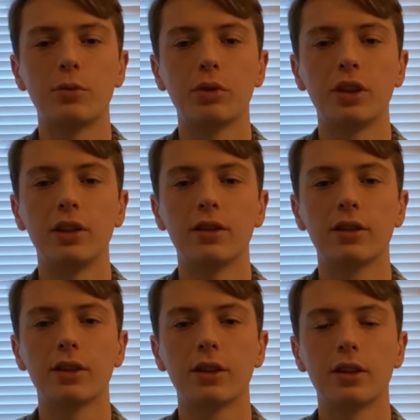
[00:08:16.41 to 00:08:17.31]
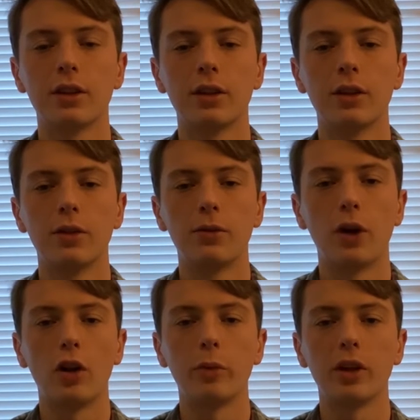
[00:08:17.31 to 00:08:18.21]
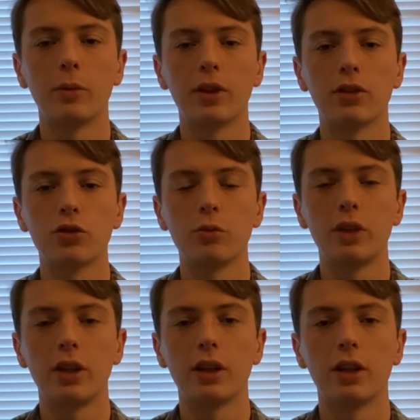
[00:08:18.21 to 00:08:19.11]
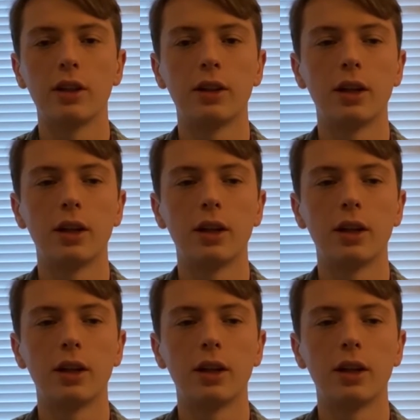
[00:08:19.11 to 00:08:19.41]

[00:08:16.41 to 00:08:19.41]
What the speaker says: Please follow me on my social media.